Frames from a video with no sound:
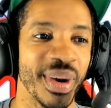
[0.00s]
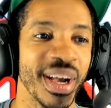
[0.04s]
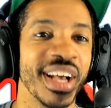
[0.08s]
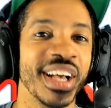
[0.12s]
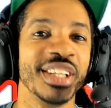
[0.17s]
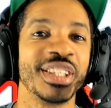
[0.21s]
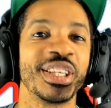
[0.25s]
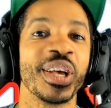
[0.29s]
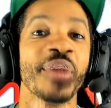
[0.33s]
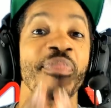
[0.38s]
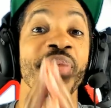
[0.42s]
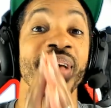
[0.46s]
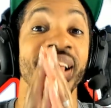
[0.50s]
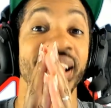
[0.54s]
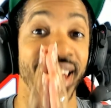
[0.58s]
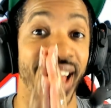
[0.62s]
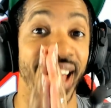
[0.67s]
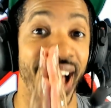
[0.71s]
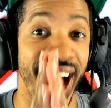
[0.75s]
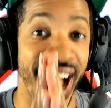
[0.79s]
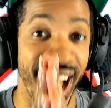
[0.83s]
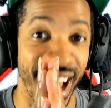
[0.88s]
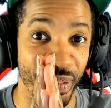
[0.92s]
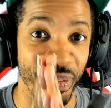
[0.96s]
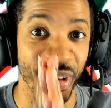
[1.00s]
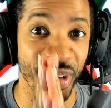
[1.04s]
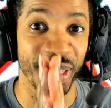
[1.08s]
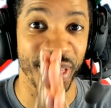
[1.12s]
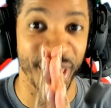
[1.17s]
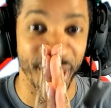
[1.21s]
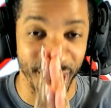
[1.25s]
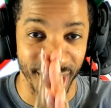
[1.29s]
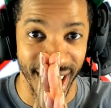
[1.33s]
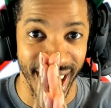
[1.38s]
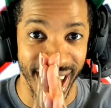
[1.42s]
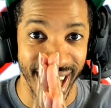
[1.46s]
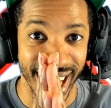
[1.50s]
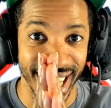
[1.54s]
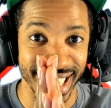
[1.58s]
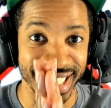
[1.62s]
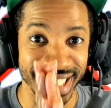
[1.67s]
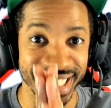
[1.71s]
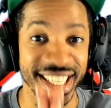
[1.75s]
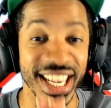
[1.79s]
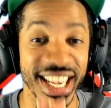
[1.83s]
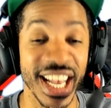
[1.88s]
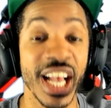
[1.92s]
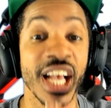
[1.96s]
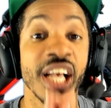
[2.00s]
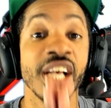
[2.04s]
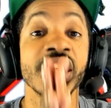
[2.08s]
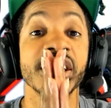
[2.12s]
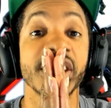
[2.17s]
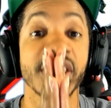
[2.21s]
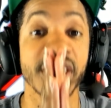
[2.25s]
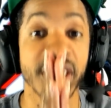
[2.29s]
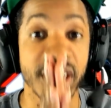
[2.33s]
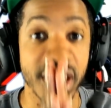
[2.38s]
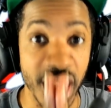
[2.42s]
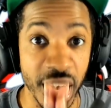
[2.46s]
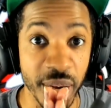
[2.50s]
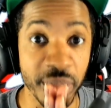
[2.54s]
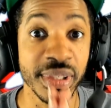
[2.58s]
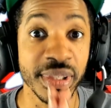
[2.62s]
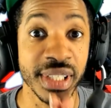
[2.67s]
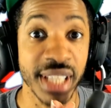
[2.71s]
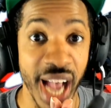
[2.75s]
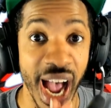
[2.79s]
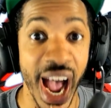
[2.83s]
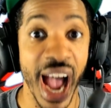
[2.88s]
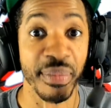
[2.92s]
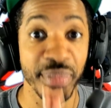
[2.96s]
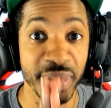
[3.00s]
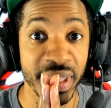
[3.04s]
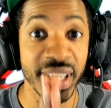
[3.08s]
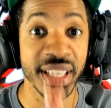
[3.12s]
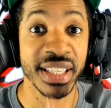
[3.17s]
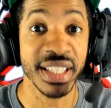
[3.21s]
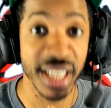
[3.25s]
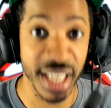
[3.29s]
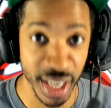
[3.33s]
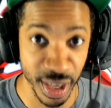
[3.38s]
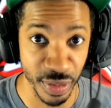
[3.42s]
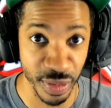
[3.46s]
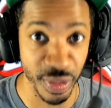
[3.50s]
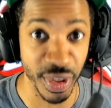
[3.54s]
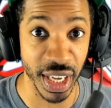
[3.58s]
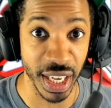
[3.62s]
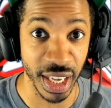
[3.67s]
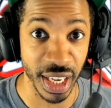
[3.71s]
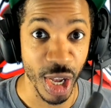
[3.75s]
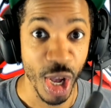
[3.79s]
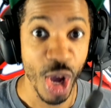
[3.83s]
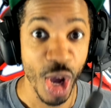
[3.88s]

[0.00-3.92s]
to be live with you guys sometime this evening.